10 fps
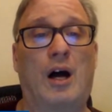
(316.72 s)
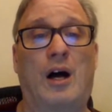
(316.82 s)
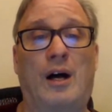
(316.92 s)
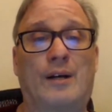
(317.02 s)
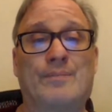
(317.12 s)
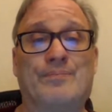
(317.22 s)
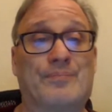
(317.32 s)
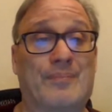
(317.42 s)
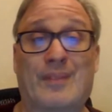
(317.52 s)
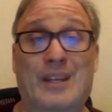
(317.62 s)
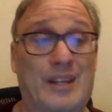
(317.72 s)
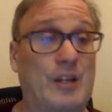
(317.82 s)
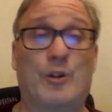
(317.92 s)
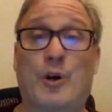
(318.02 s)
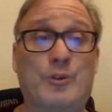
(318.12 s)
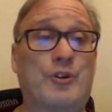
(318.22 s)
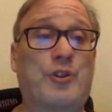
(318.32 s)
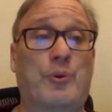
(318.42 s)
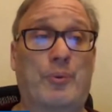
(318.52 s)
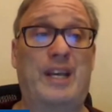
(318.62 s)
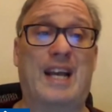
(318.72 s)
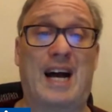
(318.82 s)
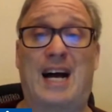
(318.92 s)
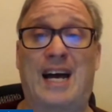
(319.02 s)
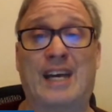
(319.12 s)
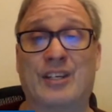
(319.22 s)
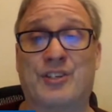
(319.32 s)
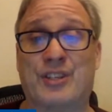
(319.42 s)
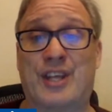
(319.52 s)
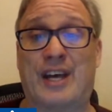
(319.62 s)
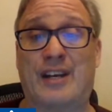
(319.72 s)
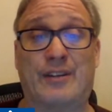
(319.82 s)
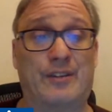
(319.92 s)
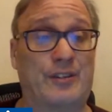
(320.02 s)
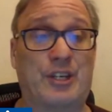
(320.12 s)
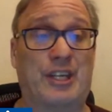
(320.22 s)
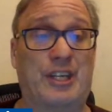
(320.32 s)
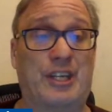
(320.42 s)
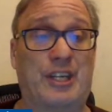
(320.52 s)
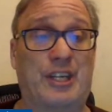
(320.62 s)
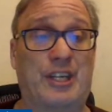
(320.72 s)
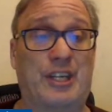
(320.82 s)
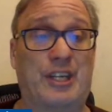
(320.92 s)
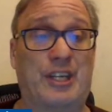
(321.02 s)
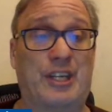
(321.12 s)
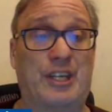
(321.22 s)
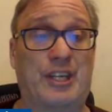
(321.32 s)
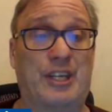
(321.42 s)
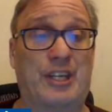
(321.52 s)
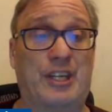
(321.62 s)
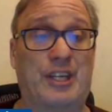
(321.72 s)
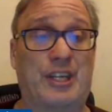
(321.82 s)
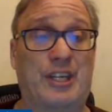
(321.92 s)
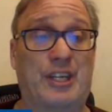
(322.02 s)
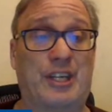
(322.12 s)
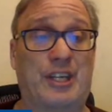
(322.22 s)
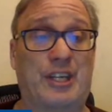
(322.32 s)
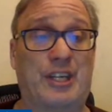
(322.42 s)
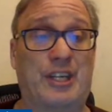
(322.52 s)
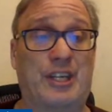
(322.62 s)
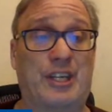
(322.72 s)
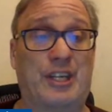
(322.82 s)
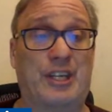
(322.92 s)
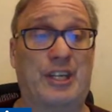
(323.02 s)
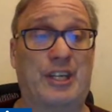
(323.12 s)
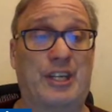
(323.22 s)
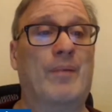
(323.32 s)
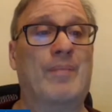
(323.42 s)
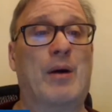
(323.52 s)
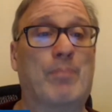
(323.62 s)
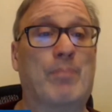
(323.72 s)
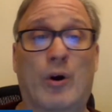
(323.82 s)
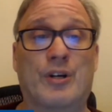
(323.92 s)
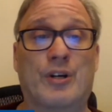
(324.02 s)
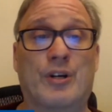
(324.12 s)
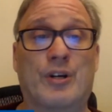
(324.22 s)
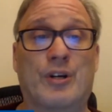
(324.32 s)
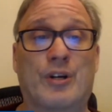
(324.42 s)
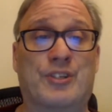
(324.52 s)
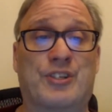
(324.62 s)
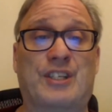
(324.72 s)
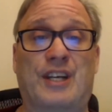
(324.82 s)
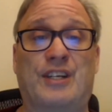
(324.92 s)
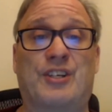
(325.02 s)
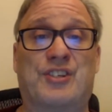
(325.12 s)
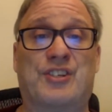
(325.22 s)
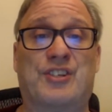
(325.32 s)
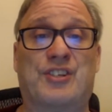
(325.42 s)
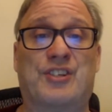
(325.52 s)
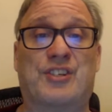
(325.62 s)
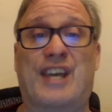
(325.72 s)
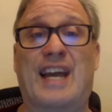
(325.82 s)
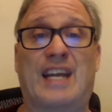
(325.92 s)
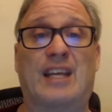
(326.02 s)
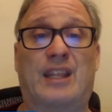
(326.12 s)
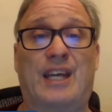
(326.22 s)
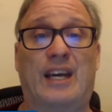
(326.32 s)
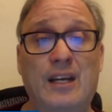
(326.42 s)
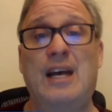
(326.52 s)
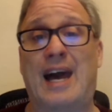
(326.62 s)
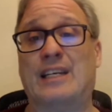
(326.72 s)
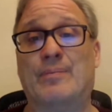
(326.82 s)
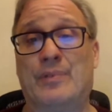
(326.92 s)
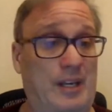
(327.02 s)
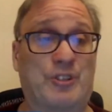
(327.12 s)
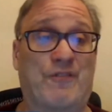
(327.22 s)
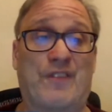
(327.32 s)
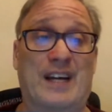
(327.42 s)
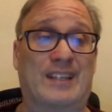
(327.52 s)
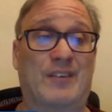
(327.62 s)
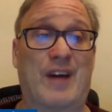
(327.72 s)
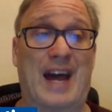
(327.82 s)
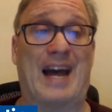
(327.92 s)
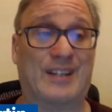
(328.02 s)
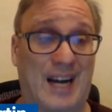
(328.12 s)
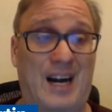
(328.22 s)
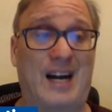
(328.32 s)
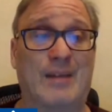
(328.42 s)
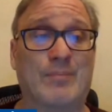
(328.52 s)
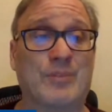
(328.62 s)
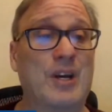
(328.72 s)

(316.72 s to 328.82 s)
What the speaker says: You know, those are three guys that you need some more offense from. Now, Barzal, and he was effective at times,